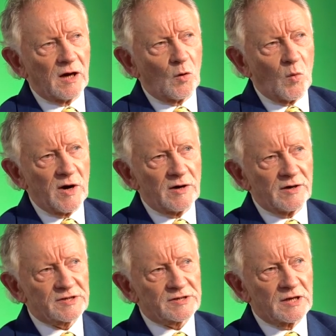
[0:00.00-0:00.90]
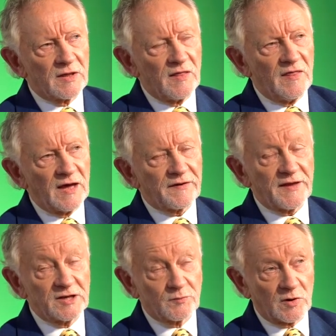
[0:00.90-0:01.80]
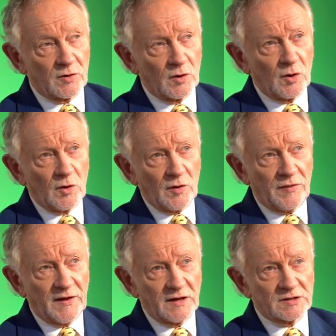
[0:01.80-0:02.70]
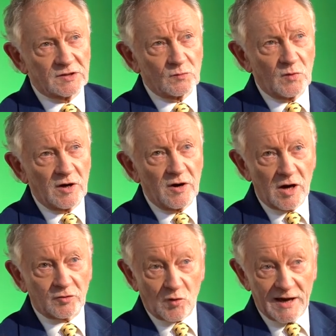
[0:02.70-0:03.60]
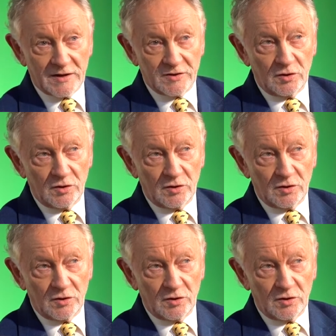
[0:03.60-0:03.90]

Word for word: awareness that things were things were not right.